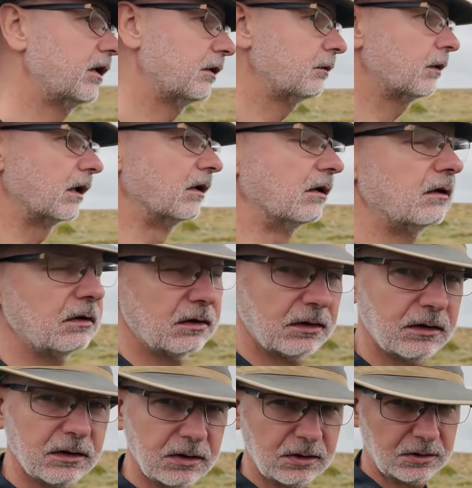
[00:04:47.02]
Well,
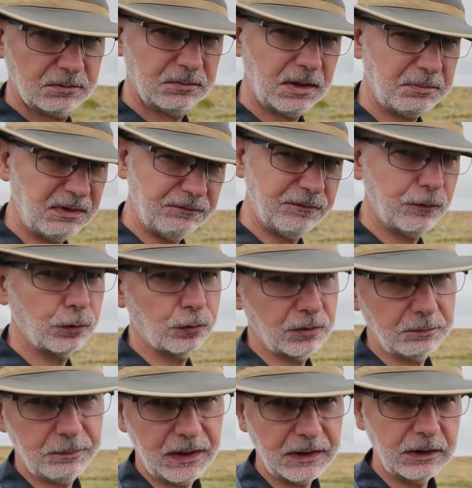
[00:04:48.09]
maybe 4
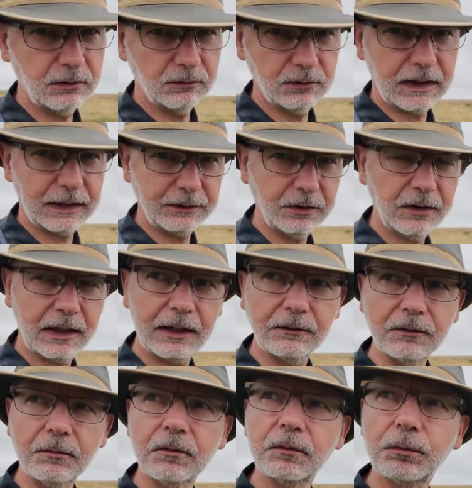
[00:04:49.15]
depending on how you count
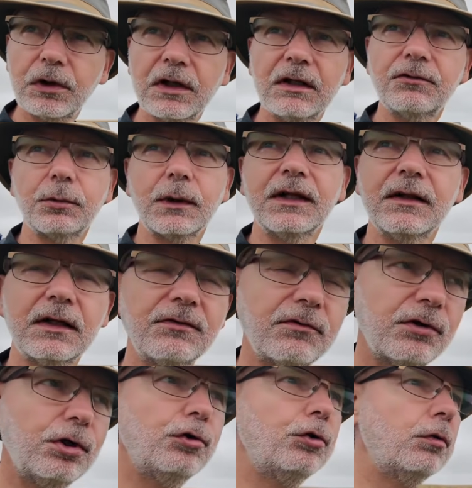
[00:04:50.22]
them. Put it this way: there's
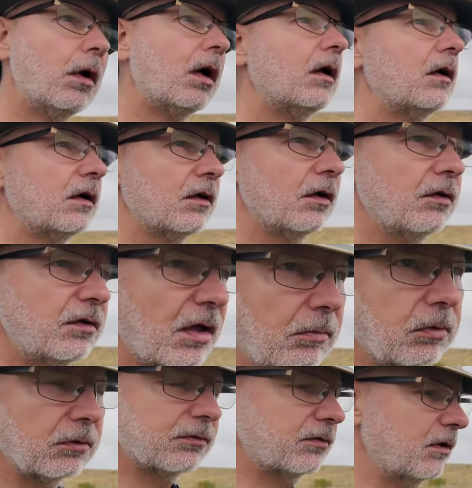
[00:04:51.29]
2
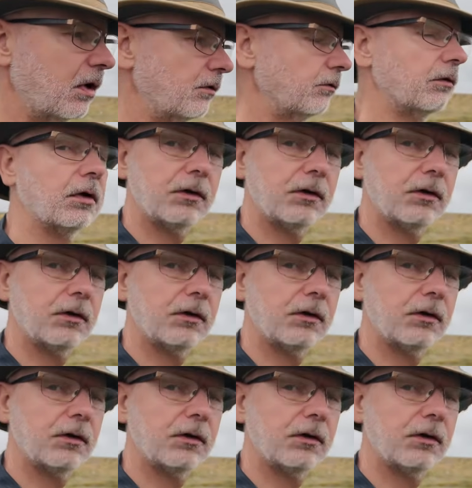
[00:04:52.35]
double stone